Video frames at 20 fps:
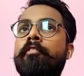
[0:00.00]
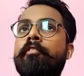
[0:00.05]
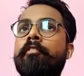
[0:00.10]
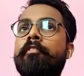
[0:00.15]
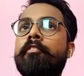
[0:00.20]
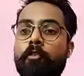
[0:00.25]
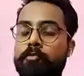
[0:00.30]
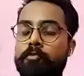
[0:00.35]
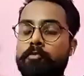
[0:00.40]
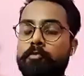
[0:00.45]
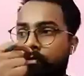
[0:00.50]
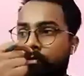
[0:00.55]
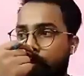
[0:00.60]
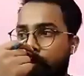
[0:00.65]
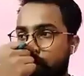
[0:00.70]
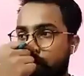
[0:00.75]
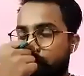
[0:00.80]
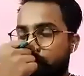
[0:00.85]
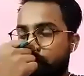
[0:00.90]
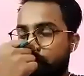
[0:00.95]
That was my
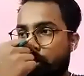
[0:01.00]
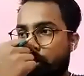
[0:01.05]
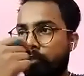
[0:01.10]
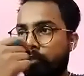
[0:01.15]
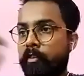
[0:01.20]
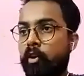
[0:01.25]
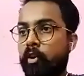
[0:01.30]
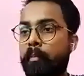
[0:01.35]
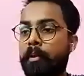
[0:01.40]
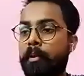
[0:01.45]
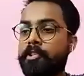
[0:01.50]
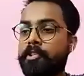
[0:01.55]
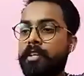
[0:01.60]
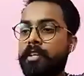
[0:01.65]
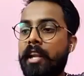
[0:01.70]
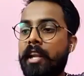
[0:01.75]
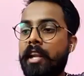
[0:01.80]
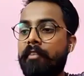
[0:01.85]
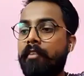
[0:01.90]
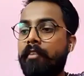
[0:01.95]
first photography competition
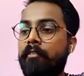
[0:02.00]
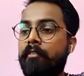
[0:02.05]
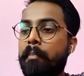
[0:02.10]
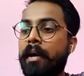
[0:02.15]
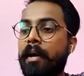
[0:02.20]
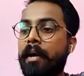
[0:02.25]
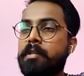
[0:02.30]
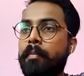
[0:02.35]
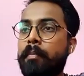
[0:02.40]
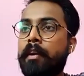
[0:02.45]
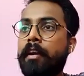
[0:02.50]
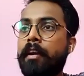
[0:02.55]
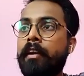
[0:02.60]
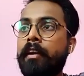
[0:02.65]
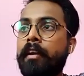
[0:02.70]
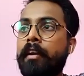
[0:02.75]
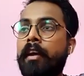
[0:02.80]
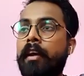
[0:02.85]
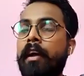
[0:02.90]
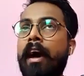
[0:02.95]
I've ever participated.
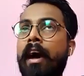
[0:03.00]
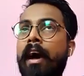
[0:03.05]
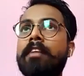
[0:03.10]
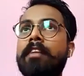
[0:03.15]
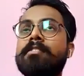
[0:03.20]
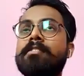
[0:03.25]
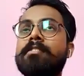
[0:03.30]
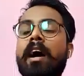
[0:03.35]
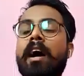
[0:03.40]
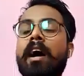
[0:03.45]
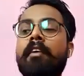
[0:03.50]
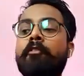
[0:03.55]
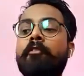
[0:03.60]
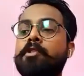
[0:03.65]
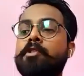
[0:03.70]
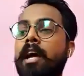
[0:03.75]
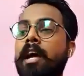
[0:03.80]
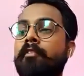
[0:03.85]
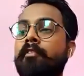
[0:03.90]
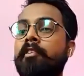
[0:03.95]
And I was
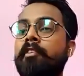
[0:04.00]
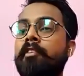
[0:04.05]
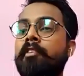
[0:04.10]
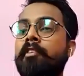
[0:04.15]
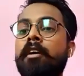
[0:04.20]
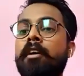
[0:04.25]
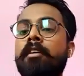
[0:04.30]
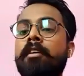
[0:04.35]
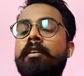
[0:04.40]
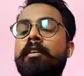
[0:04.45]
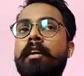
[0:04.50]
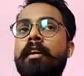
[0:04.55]
having a